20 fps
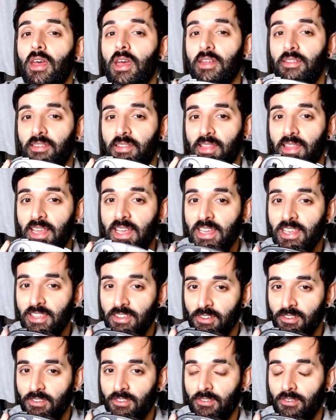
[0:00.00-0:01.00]

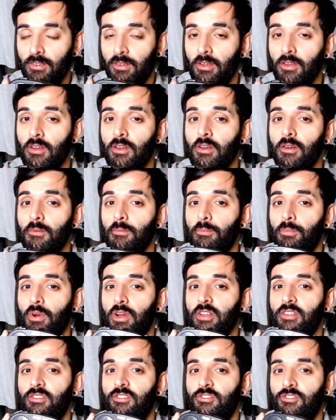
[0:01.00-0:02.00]
lenient, but
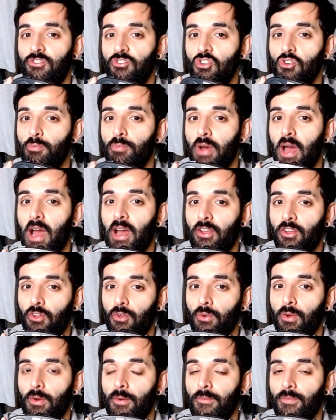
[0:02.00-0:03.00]
it's super
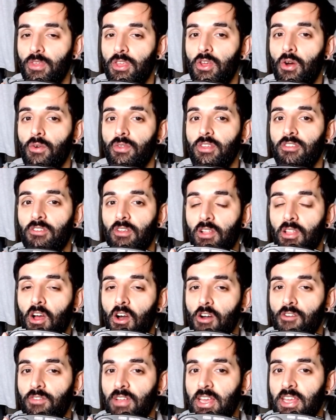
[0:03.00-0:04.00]
accurate. You know, there's a
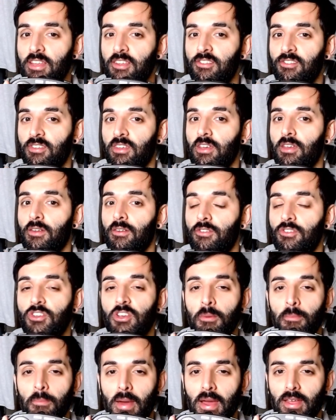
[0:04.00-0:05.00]
lot of leniency. You
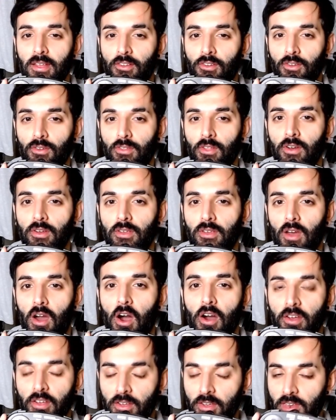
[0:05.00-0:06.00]
can make, like,
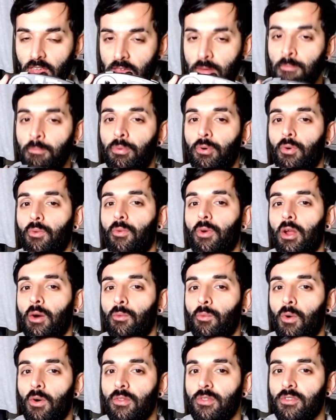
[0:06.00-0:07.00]
I can input what I
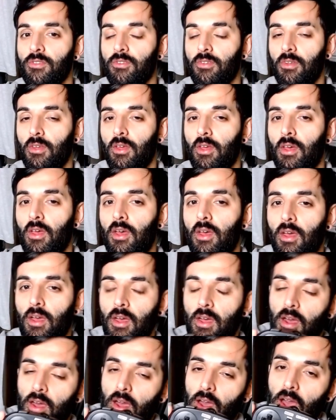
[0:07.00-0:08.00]
want.
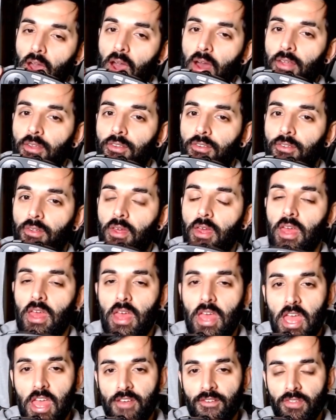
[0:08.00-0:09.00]
And
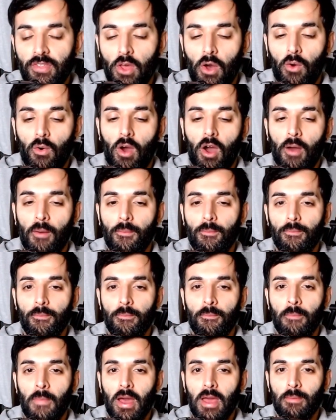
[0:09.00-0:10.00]
even though I
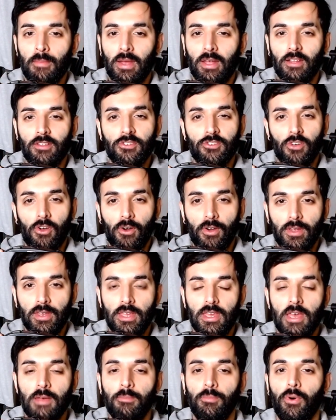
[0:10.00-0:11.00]
may make a tiny
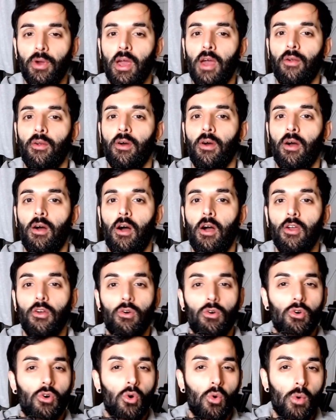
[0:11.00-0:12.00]
input error, I
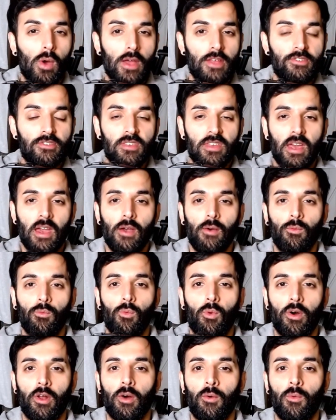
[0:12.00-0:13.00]
always get
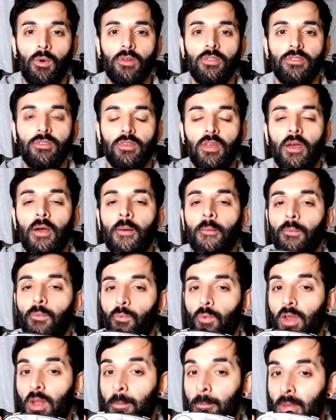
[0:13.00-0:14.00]
what I want.
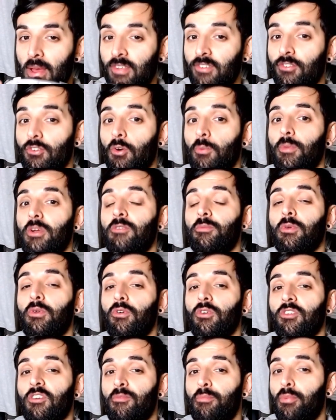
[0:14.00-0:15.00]
When I mess up, it's
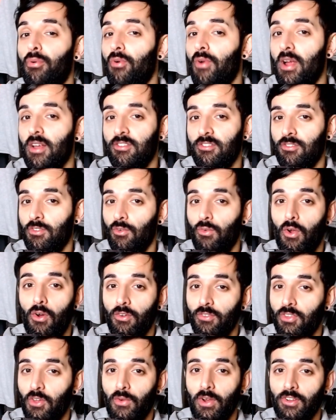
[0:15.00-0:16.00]
because I've pressed the
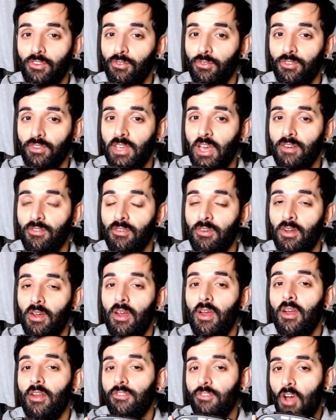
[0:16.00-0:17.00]
wrong direction altogether.
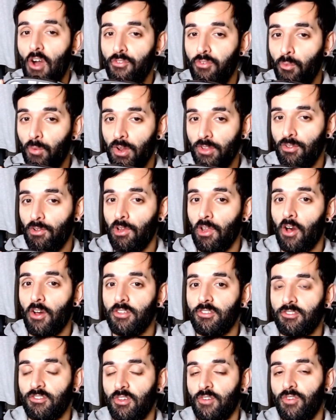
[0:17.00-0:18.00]
It's often when I do
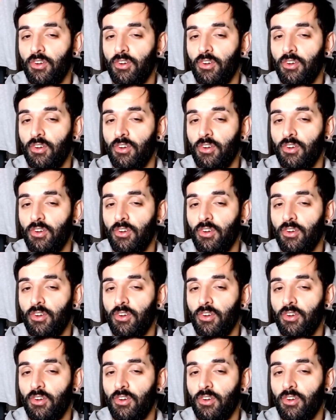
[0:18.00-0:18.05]
lights. So if I